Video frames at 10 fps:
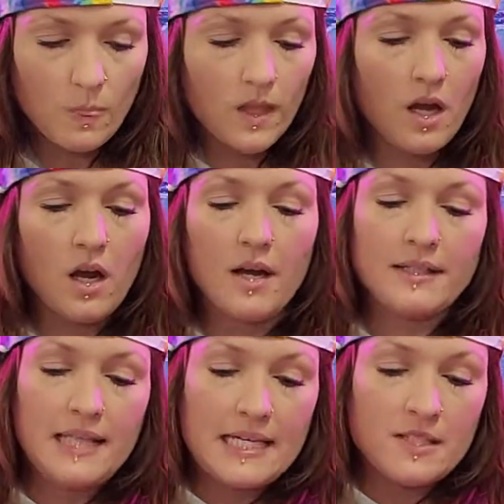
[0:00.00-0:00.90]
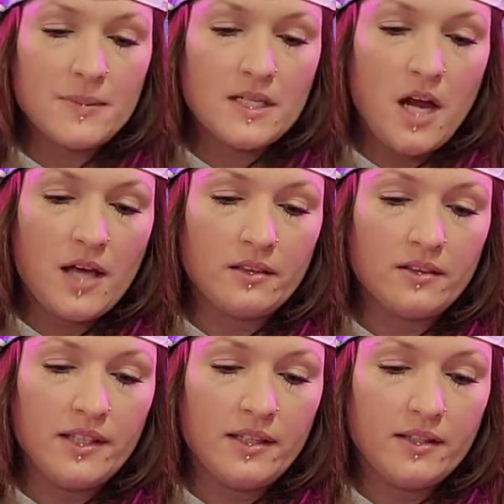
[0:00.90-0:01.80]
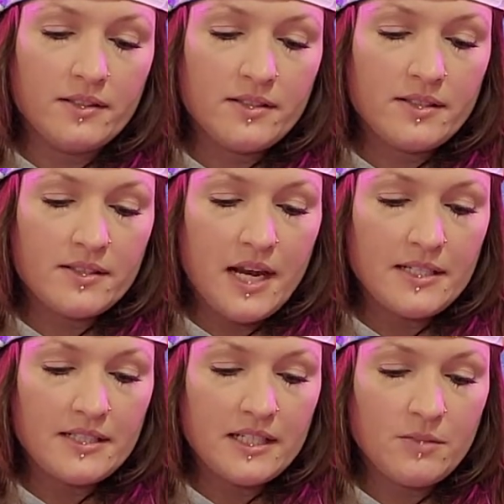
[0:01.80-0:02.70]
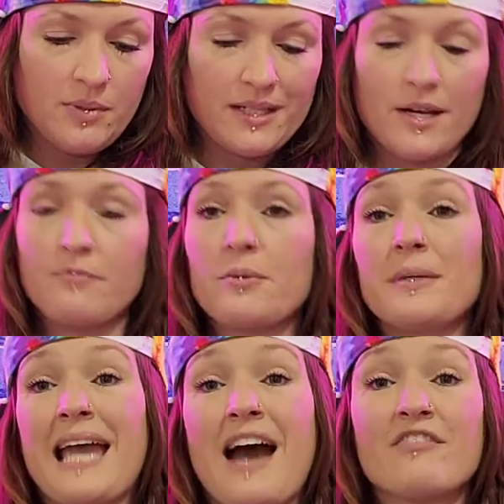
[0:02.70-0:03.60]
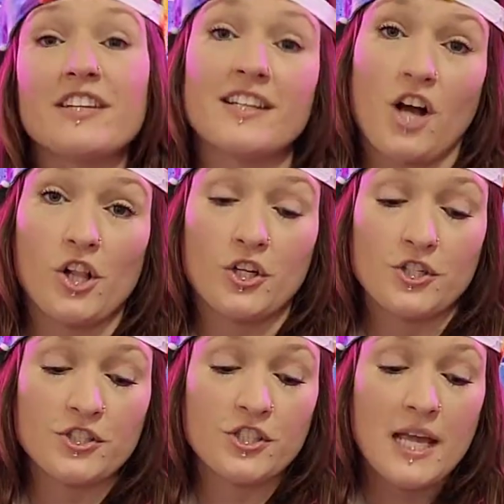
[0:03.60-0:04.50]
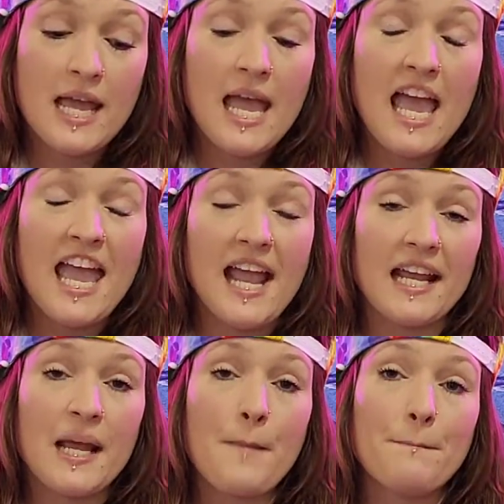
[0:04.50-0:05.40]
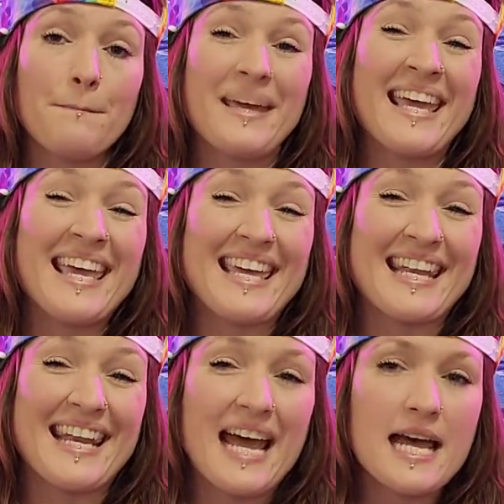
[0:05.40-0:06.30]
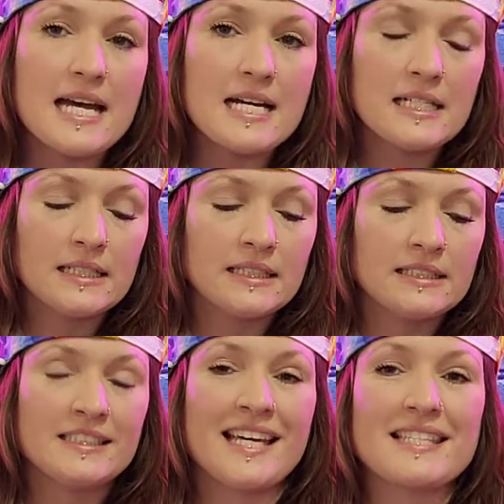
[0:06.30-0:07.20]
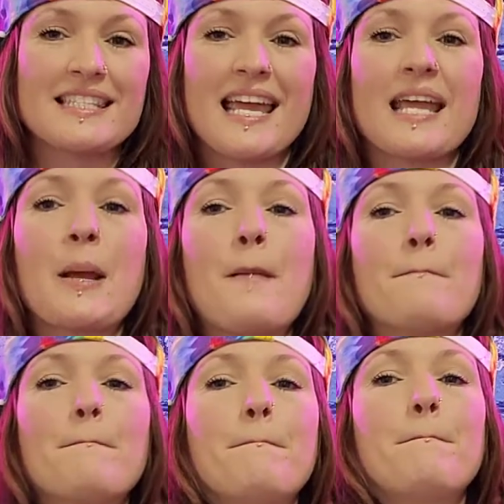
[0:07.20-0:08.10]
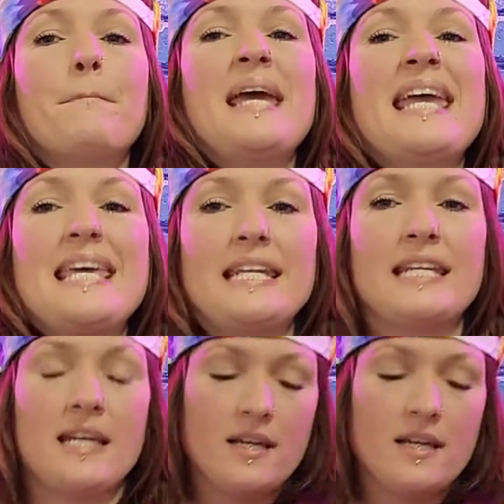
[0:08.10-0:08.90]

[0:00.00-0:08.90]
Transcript: Uh, and last but not least, I did pick up from Cavity Colors a pin. Yes, a pin.